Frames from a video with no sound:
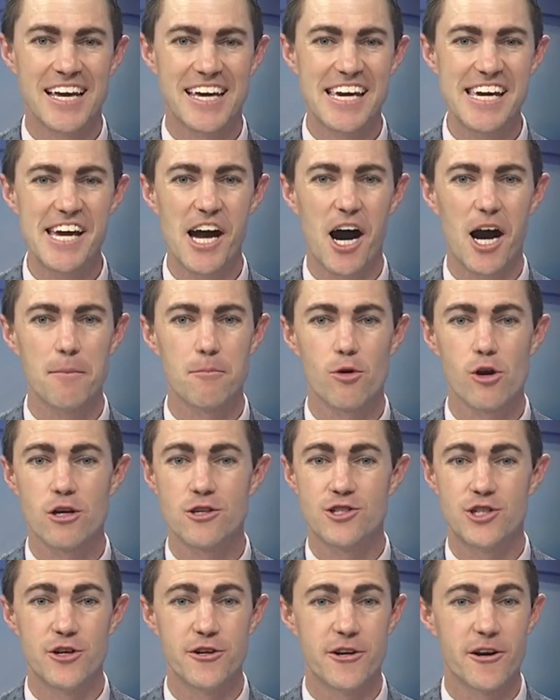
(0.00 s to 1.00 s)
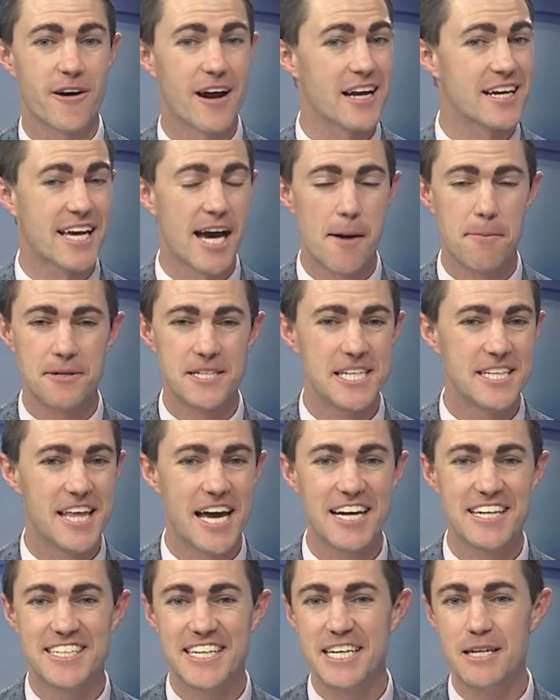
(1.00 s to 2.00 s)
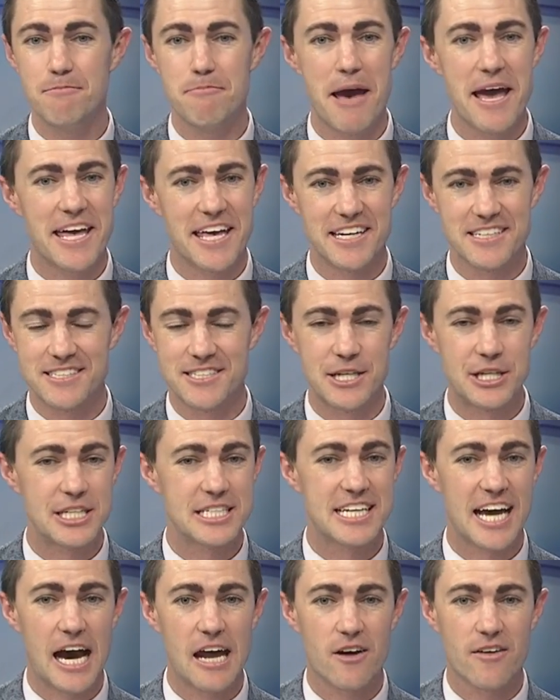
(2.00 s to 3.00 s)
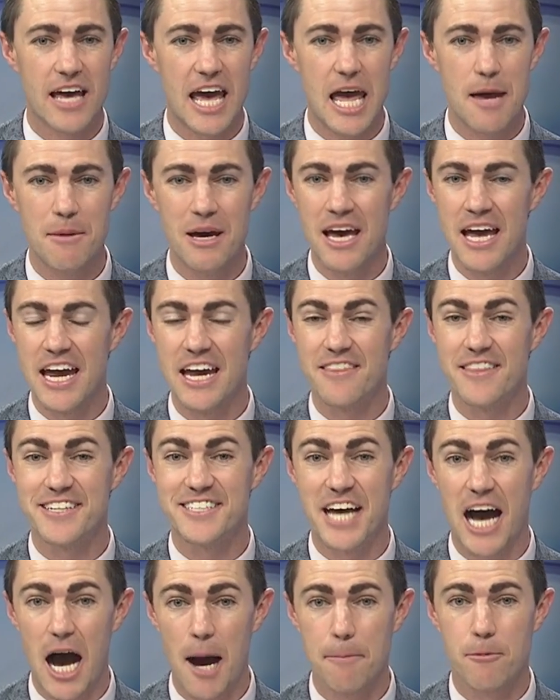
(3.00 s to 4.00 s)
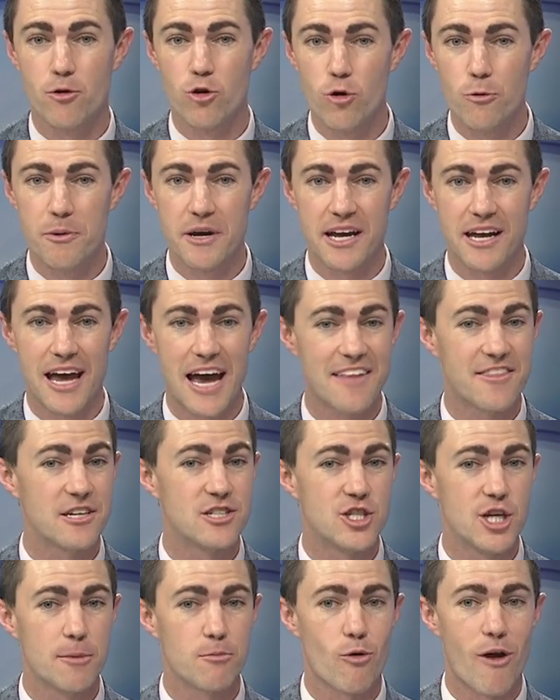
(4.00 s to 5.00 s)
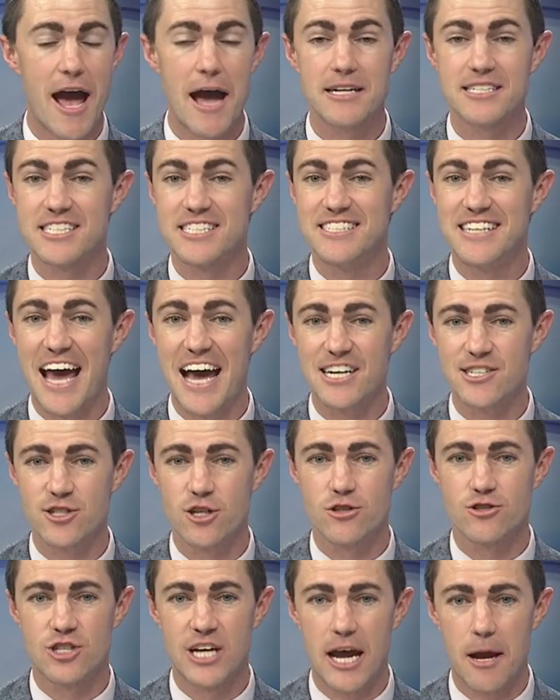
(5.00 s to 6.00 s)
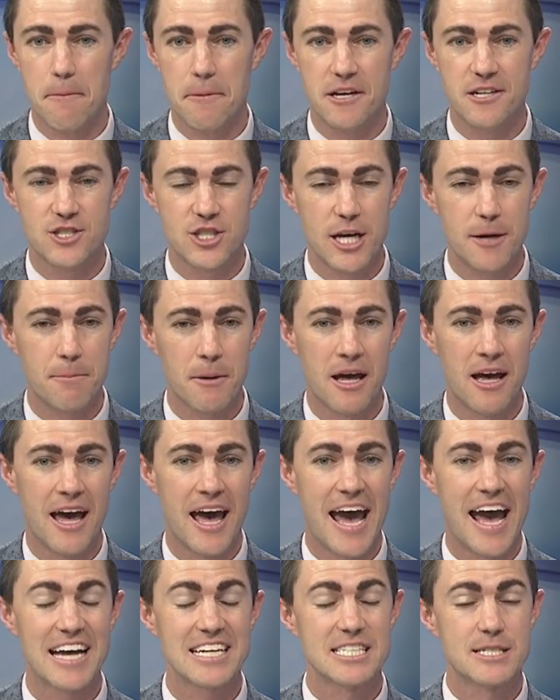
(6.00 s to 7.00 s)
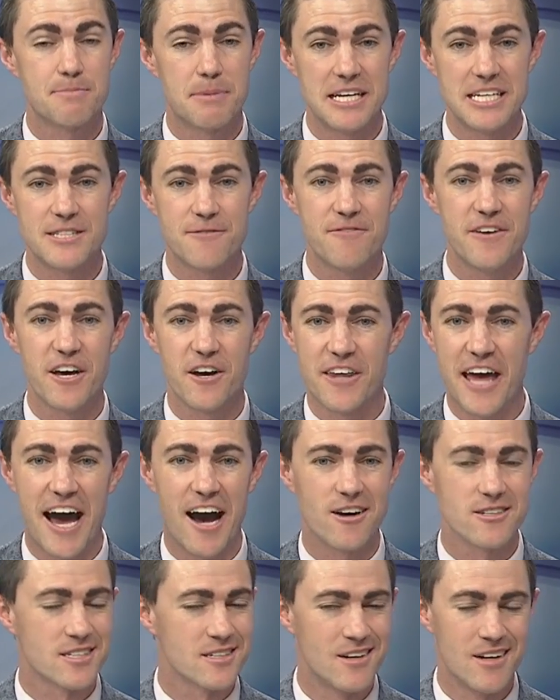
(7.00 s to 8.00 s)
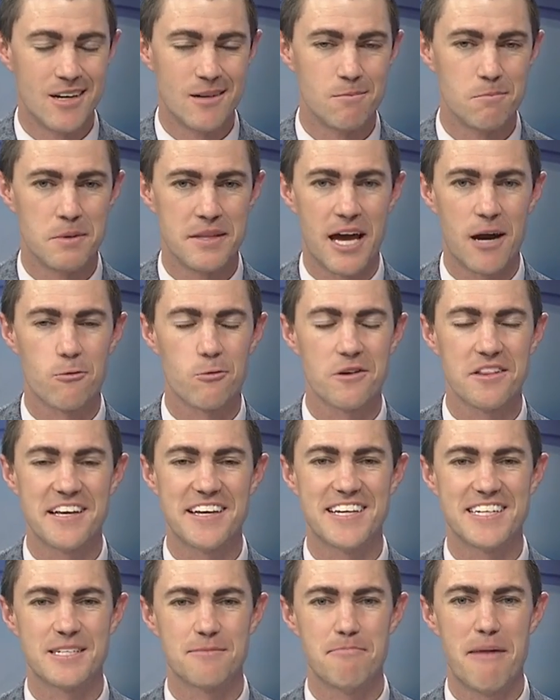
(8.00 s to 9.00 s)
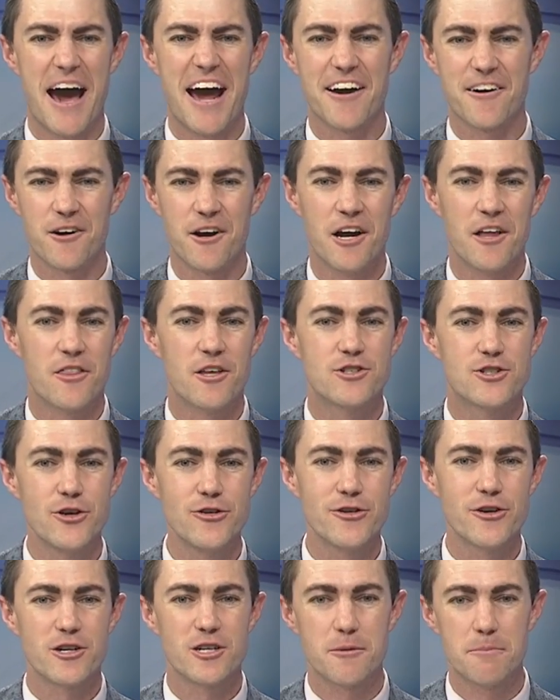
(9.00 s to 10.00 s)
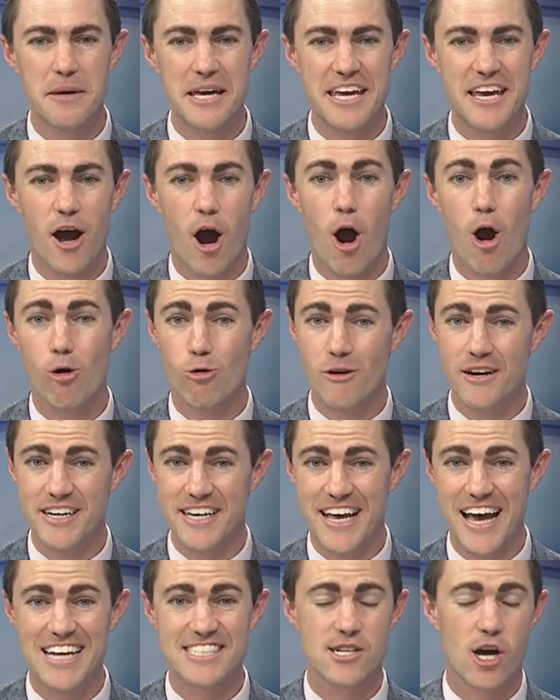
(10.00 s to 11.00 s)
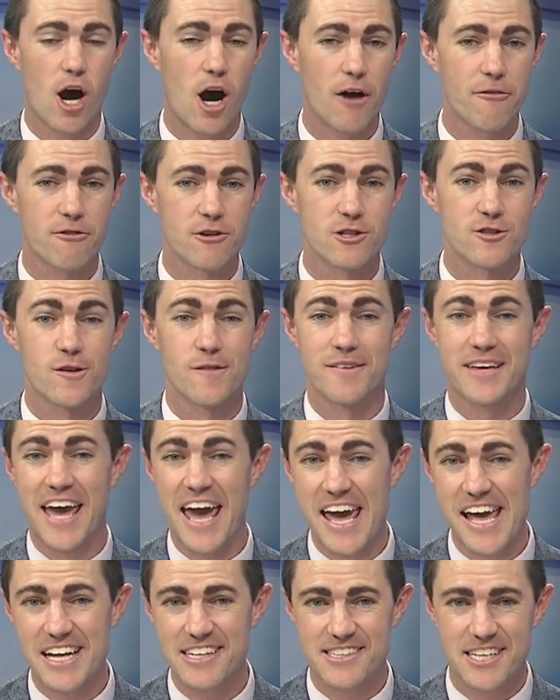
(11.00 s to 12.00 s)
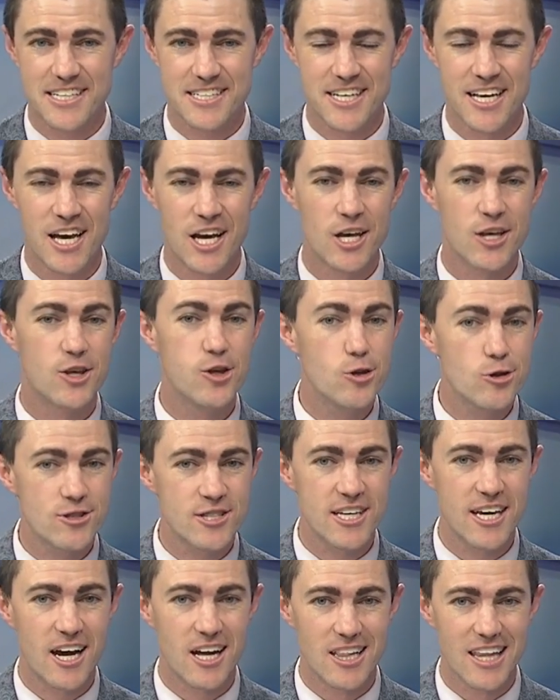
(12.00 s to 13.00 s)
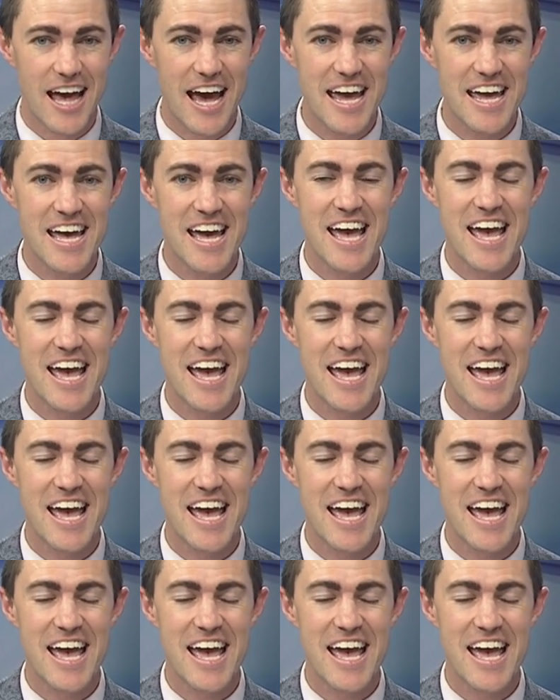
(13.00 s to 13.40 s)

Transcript: Keion Brooks Jr. and company, they didn't make it to the title game in the top grouping at the Gym Rats National Championship at Spiece Fieldhouse. But that really doesn't matter. The junior to be already has offers from Kansas, UCLA,